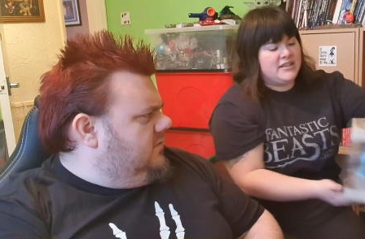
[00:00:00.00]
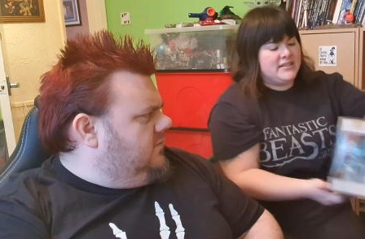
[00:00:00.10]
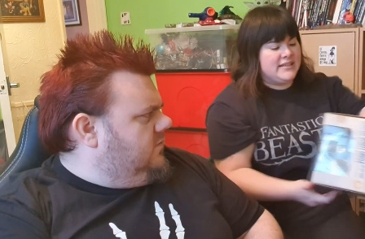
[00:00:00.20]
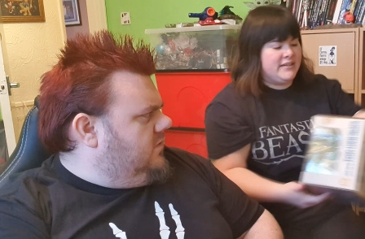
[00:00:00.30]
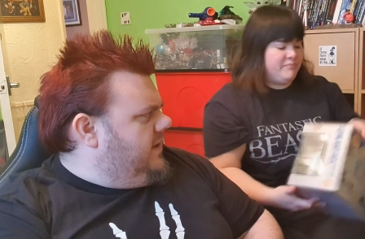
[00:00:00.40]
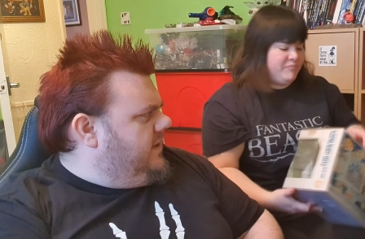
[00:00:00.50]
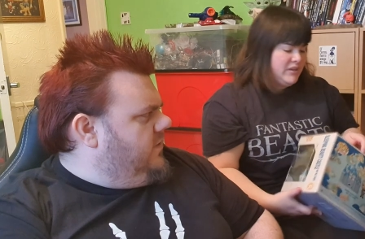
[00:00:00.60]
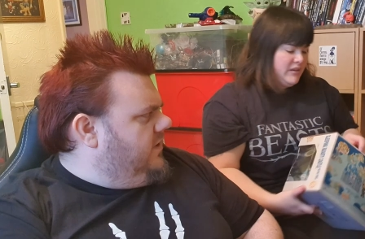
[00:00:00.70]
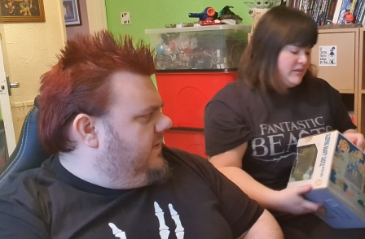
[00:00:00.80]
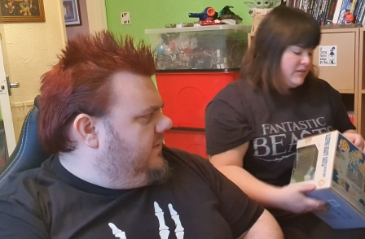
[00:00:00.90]
Speaker 1: isn't it? What are
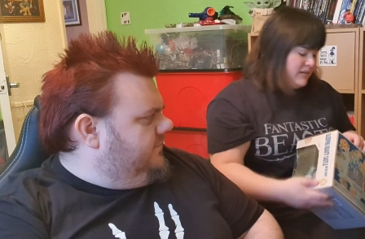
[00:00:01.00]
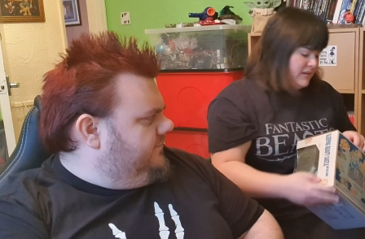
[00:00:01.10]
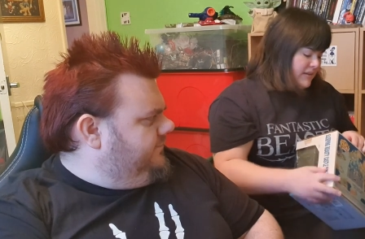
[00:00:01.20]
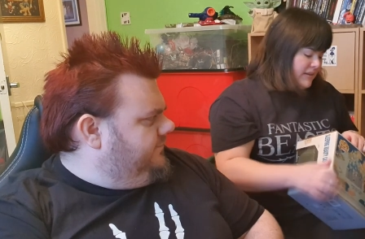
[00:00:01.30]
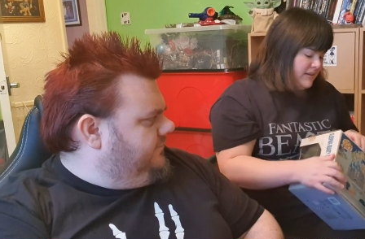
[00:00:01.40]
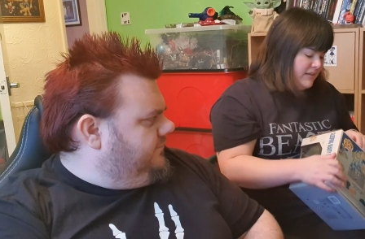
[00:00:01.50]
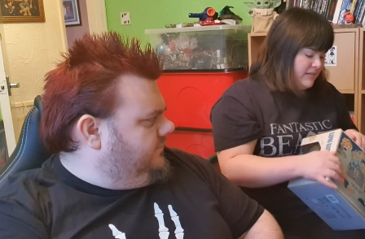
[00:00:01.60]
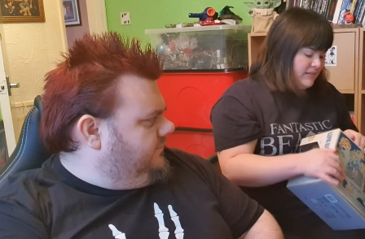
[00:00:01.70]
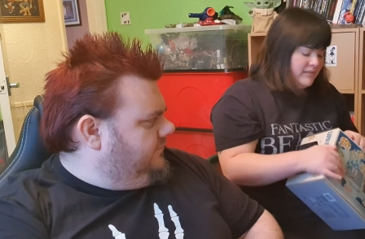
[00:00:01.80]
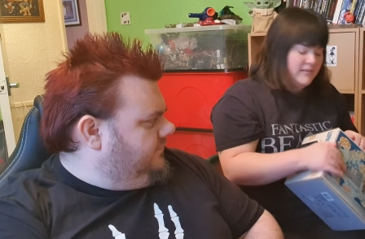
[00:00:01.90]
you doing?
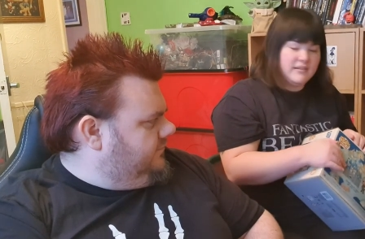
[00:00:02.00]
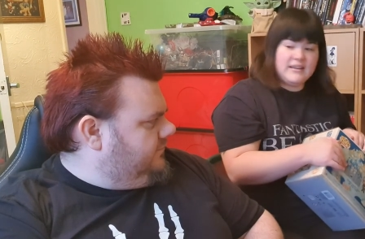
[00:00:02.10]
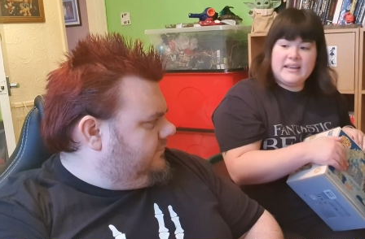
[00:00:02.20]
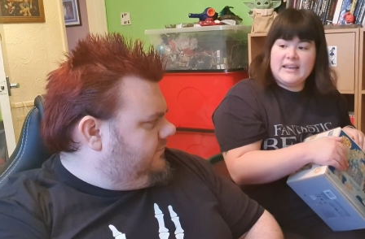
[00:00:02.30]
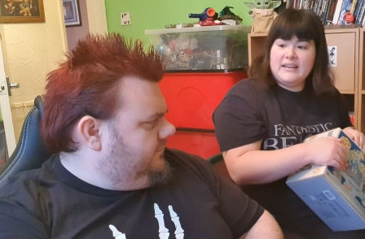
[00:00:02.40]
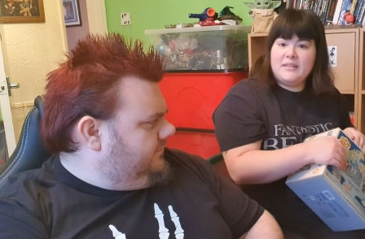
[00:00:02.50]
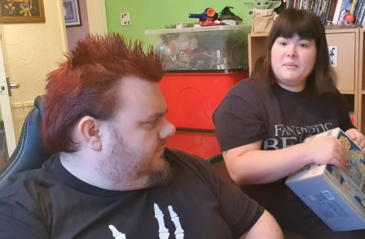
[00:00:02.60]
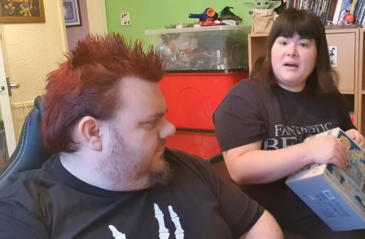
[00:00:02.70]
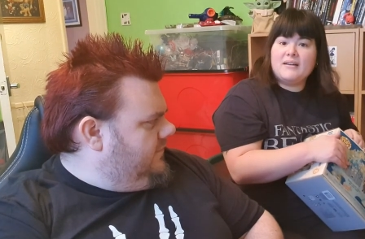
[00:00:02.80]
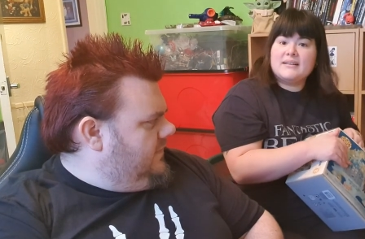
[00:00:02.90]
Getting in the
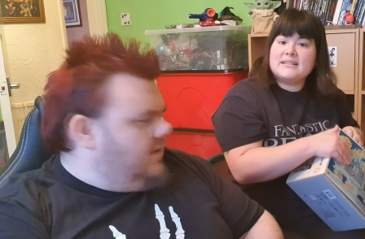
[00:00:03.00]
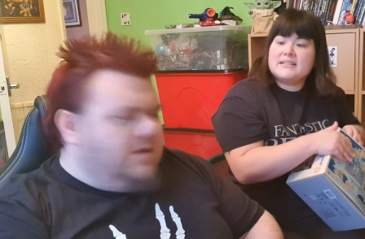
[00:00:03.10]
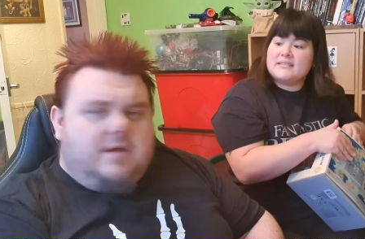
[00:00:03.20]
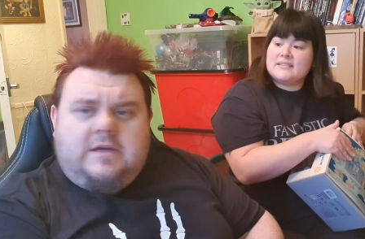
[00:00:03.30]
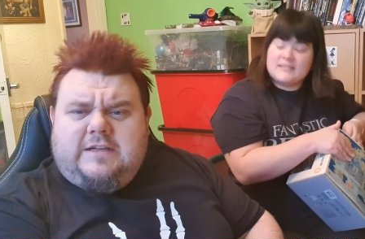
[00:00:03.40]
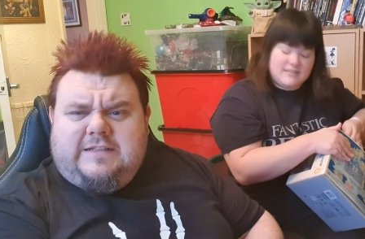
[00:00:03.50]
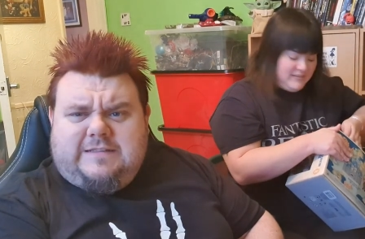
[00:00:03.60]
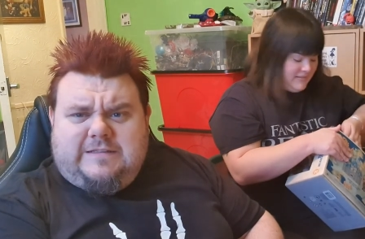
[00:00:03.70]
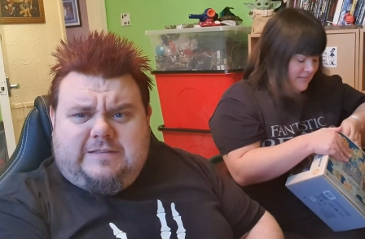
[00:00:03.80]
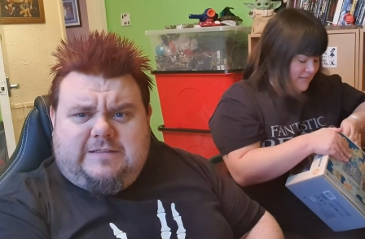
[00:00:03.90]
box.
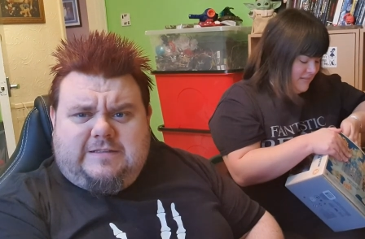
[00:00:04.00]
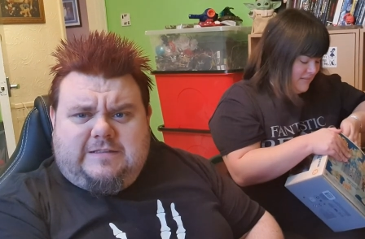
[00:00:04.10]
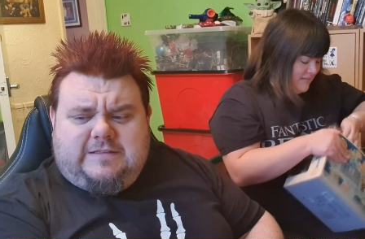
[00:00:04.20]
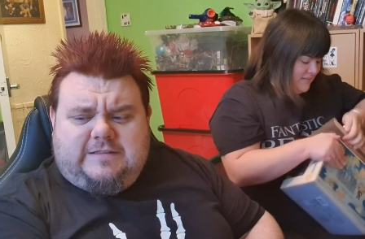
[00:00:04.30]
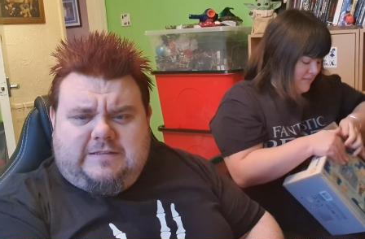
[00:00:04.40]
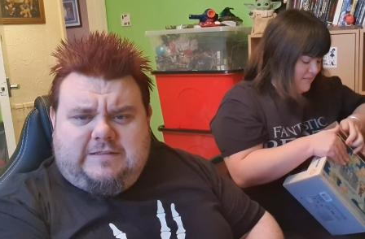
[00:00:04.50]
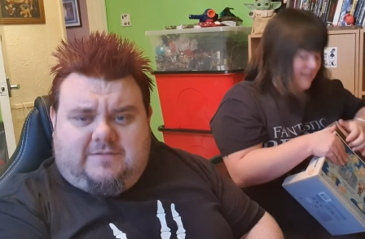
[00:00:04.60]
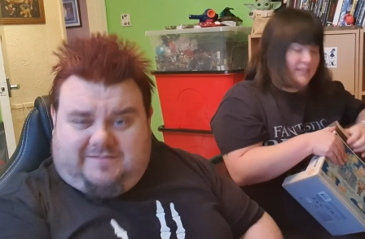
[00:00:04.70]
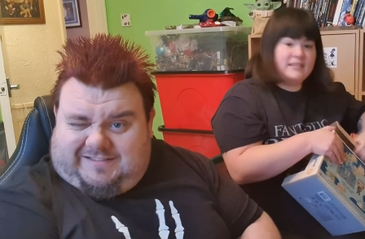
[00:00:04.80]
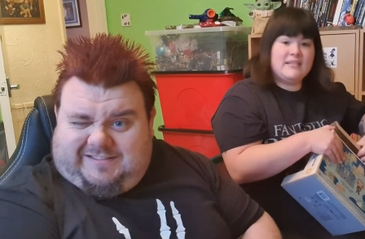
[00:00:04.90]
Hmm.
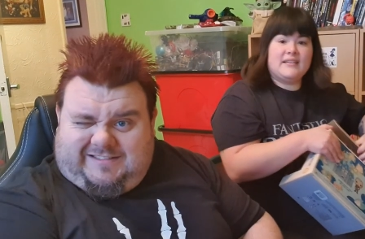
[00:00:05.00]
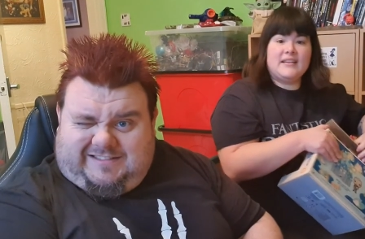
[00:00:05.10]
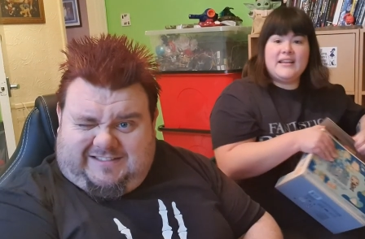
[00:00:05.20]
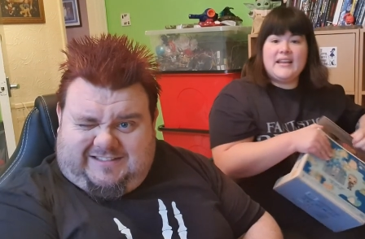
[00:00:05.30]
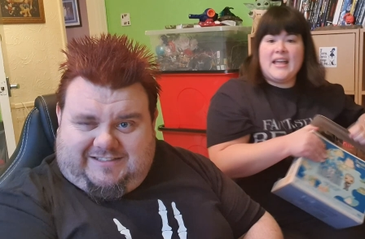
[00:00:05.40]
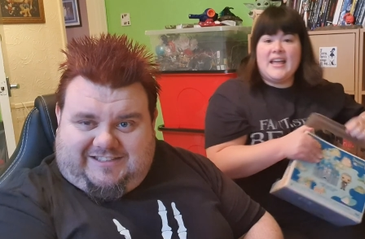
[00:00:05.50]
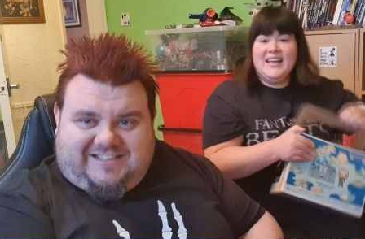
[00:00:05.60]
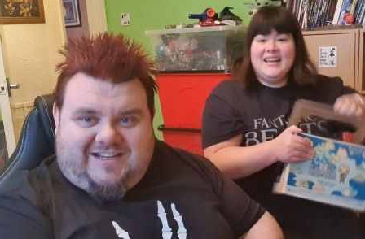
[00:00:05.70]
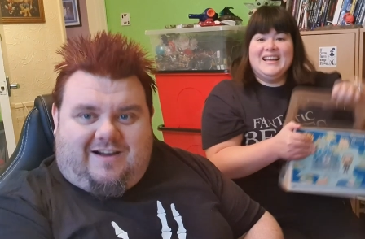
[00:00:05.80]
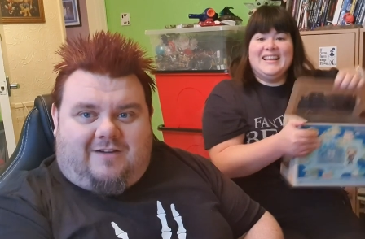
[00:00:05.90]
Speaker 2: She
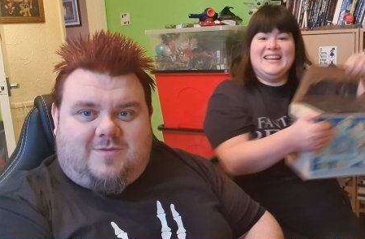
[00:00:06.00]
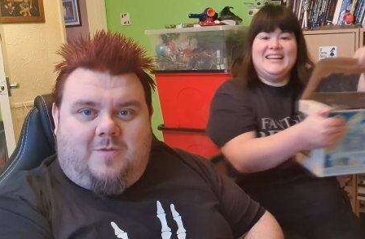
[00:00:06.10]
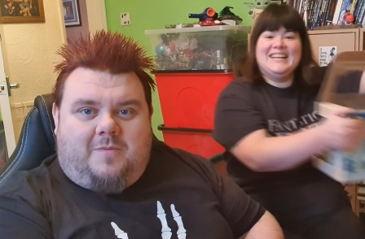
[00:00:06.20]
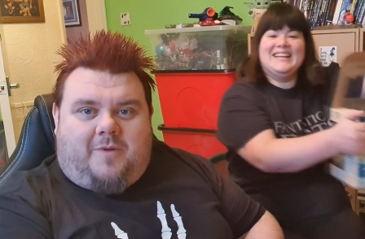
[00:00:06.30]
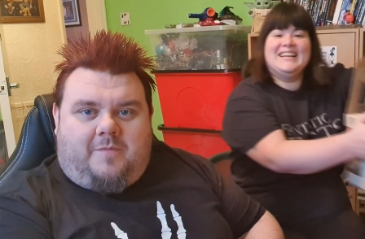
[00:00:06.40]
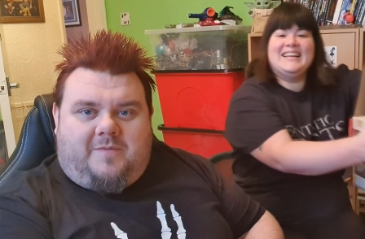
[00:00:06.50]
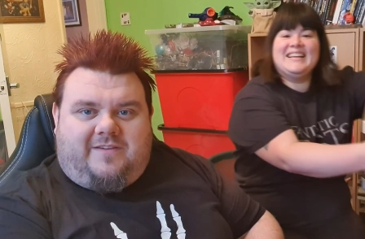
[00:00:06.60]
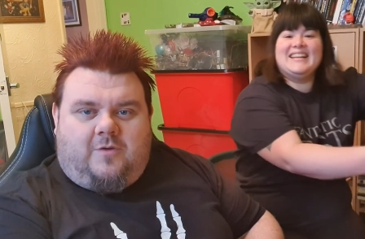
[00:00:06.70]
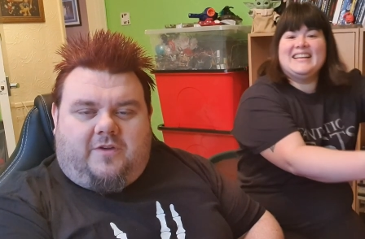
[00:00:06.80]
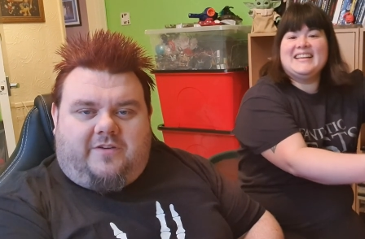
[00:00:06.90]
doesn't know how to open pop,
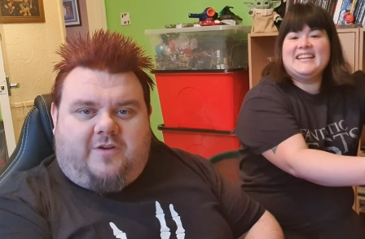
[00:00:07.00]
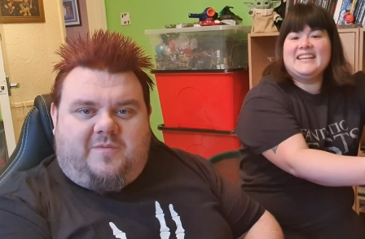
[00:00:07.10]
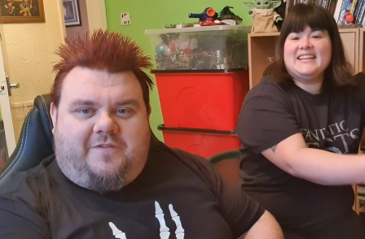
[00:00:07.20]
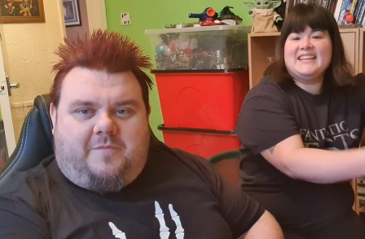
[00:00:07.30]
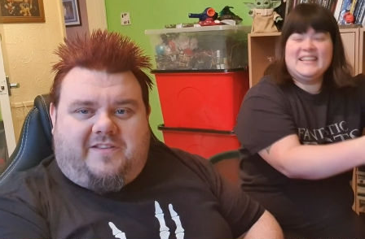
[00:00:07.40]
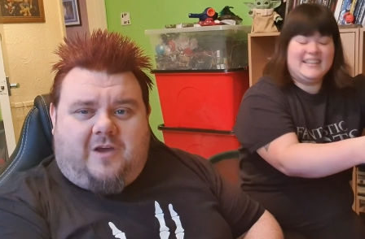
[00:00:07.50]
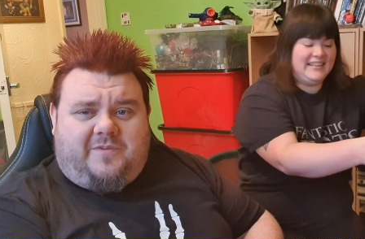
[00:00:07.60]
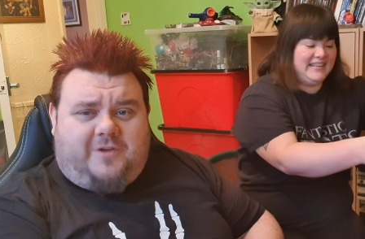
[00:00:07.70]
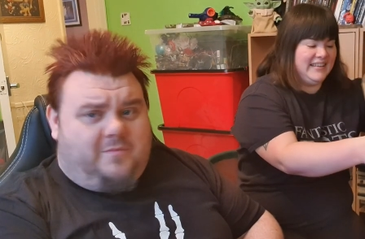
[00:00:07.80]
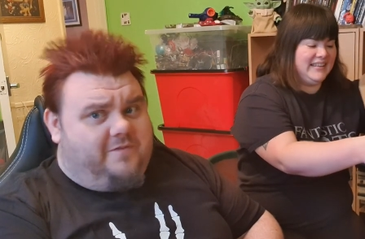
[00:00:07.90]
Miss so She's opening it from the
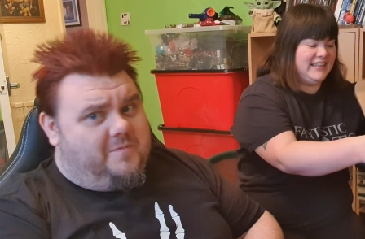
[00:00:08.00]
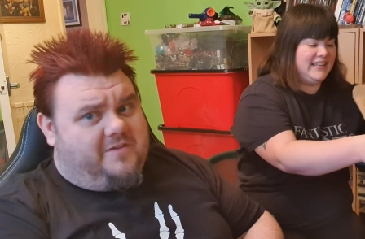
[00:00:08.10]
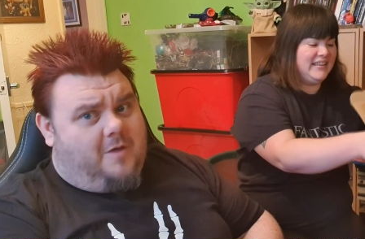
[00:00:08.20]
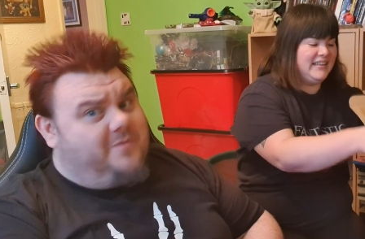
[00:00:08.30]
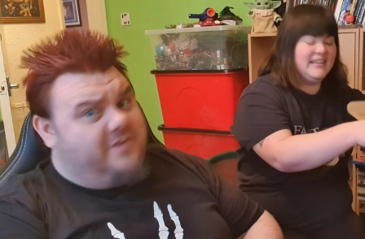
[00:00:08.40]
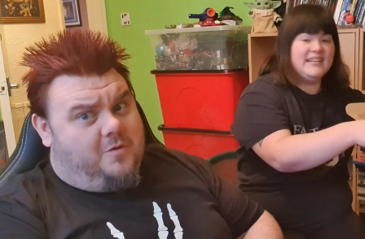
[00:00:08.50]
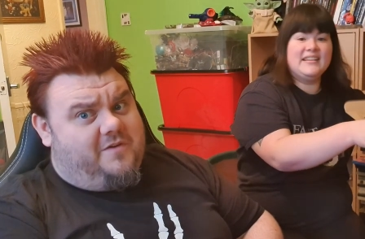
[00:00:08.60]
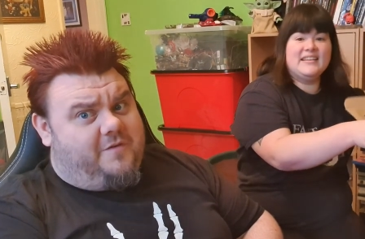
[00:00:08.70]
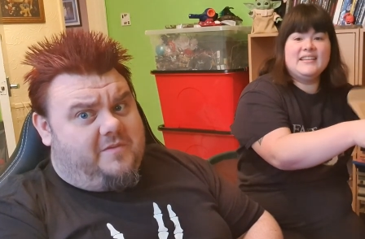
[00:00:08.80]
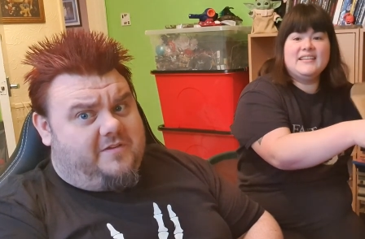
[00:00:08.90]
top, she's opening it from the top, she's
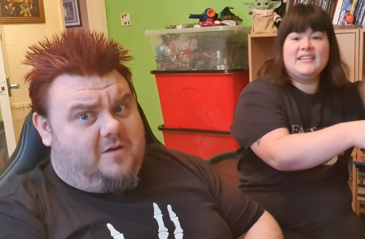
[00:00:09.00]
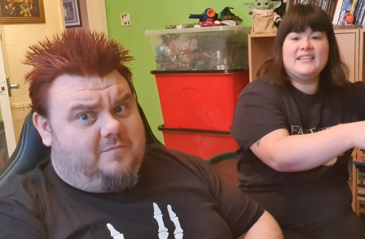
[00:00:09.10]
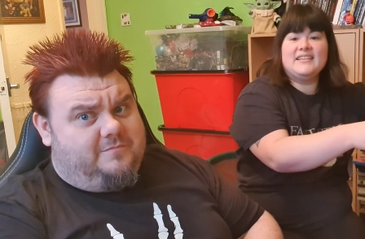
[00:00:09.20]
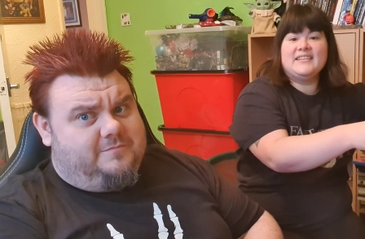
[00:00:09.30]
opening it from the top